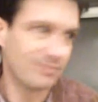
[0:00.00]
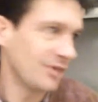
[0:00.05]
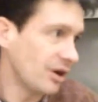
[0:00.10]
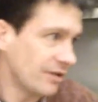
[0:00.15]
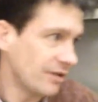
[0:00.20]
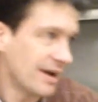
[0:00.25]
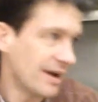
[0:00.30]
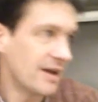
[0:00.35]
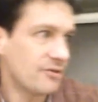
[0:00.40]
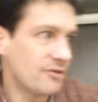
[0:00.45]

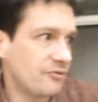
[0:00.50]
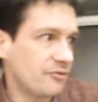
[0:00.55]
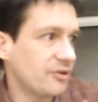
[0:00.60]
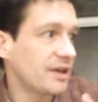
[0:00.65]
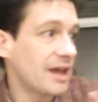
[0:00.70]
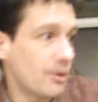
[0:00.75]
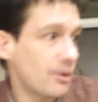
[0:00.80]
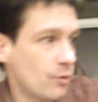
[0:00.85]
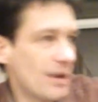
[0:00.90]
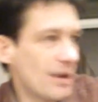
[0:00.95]
All right,
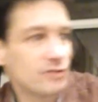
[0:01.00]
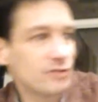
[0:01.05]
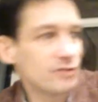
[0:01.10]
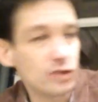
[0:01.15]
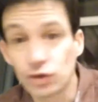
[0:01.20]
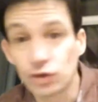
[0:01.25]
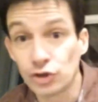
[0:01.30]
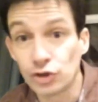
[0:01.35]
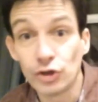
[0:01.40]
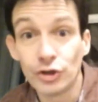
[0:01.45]
forget what I've
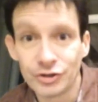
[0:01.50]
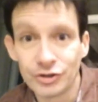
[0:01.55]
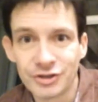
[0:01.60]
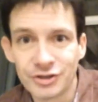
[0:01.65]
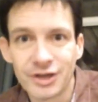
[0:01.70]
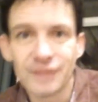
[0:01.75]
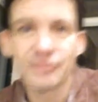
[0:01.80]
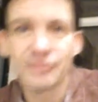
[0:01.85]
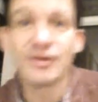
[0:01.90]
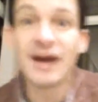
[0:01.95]
just shown
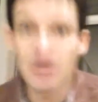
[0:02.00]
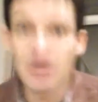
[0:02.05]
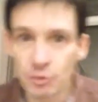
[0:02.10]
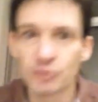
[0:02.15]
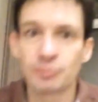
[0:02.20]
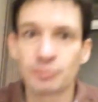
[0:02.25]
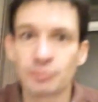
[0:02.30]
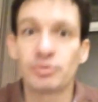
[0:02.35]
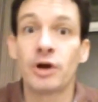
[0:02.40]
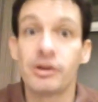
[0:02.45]
you. That
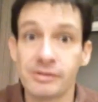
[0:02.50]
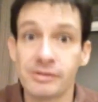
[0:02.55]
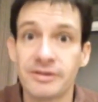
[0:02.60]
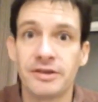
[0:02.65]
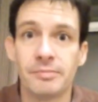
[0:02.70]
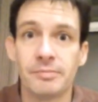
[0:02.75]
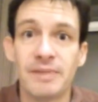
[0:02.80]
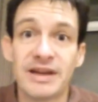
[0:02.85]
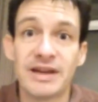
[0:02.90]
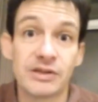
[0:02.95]
was probably
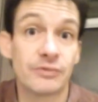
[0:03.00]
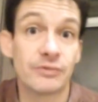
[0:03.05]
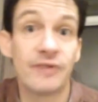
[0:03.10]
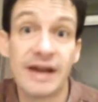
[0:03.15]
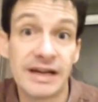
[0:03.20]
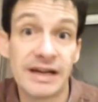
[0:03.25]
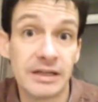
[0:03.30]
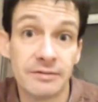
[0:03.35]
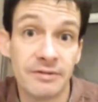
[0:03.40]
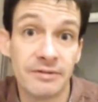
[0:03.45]
the best
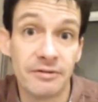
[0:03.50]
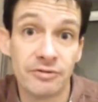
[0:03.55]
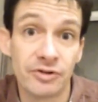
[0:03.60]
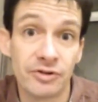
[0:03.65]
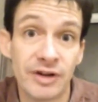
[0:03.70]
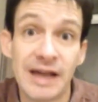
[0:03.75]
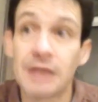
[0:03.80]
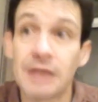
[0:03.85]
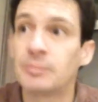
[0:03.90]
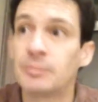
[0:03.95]
find I've
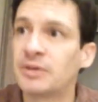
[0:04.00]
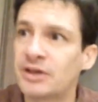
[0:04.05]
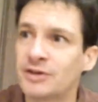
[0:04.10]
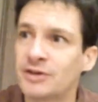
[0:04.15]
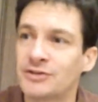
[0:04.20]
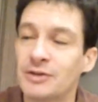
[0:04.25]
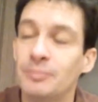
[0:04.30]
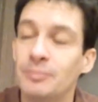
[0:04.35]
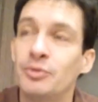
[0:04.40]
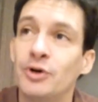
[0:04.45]
ever had
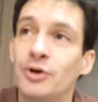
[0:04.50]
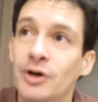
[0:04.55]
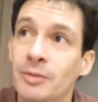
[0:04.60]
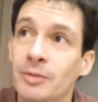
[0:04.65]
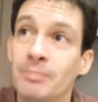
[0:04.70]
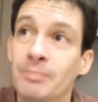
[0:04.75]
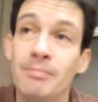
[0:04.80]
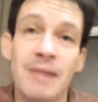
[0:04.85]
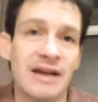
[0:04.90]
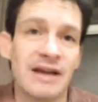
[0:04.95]
because it put a
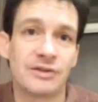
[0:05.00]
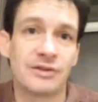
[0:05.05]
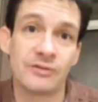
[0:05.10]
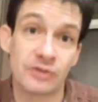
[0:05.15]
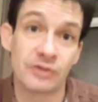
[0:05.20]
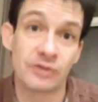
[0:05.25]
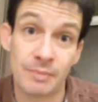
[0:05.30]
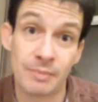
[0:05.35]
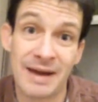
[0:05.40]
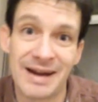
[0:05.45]
massive
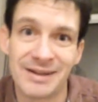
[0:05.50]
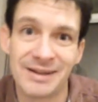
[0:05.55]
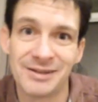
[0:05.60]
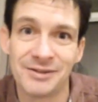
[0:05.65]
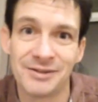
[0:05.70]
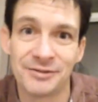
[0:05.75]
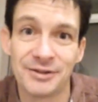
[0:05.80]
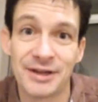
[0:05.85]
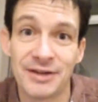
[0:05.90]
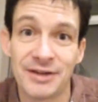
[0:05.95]
smile
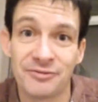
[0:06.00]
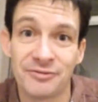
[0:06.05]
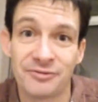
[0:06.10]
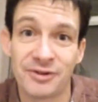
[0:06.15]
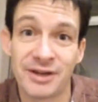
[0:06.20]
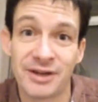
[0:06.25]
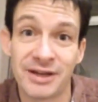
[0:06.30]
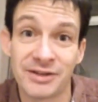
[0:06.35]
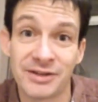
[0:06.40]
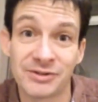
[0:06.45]
on my
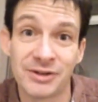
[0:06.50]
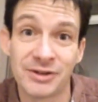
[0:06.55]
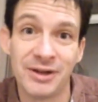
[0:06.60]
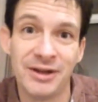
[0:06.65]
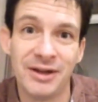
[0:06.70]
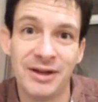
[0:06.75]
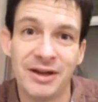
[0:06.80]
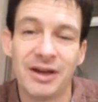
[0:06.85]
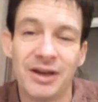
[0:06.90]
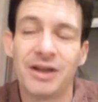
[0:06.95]
face.
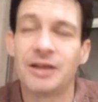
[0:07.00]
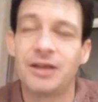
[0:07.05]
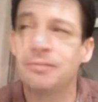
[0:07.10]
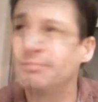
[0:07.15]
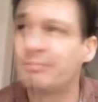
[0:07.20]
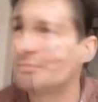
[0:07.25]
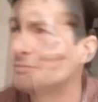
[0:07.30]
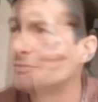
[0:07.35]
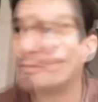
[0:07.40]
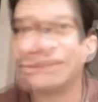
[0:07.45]
And the
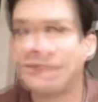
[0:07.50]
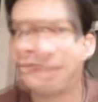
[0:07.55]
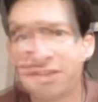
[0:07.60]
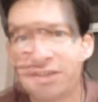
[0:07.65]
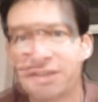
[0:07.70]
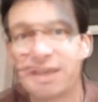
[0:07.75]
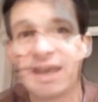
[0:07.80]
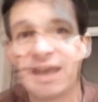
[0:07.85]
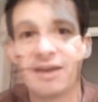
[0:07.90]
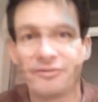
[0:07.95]
feeling
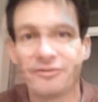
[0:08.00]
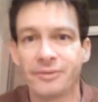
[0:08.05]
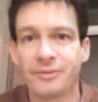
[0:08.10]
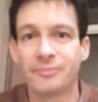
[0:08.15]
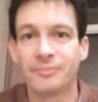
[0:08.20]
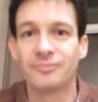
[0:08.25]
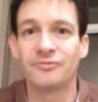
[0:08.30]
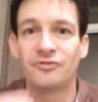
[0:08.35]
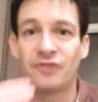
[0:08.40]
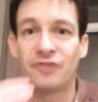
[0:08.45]
you get
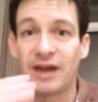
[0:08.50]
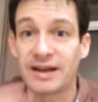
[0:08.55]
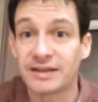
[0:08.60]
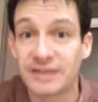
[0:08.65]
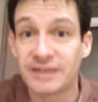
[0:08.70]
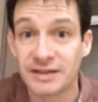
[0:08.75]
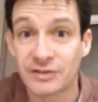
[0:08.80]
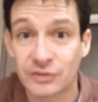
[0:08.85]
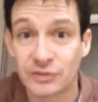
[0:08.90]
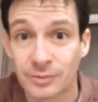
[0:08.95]
from
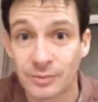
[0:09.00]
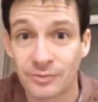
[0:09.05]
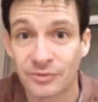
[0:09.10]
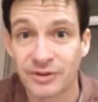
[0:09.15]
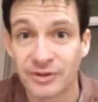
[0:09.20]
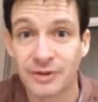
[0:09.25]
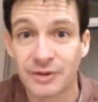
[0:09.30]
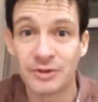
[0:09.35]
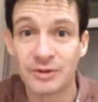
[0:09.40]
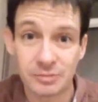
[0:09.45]
finding
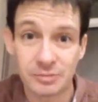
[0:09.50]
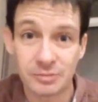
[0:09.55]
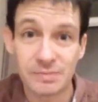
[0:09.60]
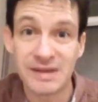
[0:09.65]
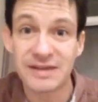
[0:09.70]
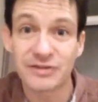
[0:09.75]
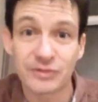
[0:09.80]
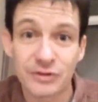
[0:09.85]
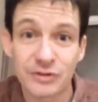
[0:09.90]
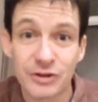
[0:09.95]
something which
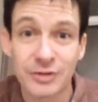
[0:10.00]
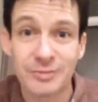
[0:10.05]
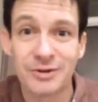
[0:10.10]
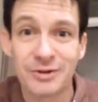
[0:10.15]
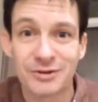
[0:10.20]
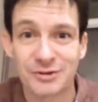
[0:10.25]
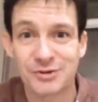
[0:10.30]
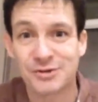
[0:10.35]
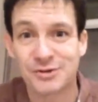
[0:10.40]
means so much